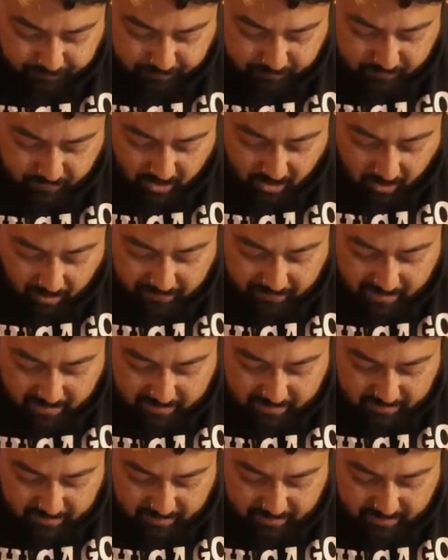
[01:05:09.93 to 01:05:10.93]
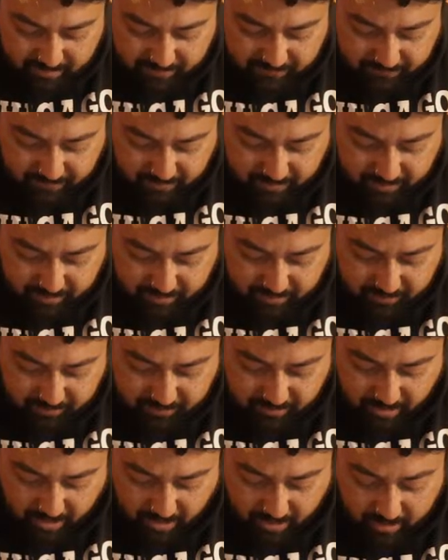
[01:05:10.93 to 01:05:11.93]
I've actually just finished
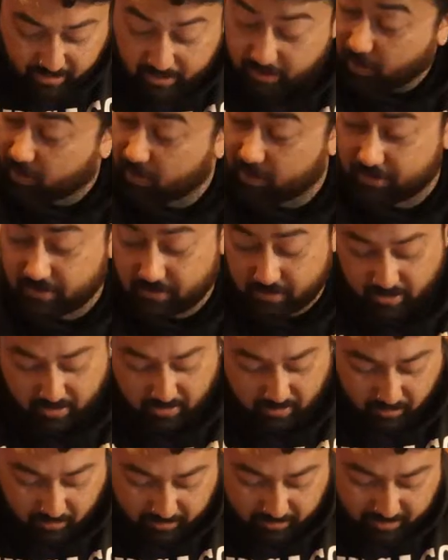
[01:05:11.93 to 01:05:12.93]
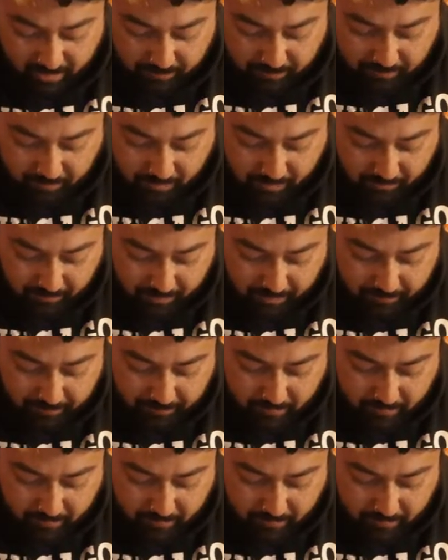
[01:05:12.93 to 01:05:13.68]
doing a holiday program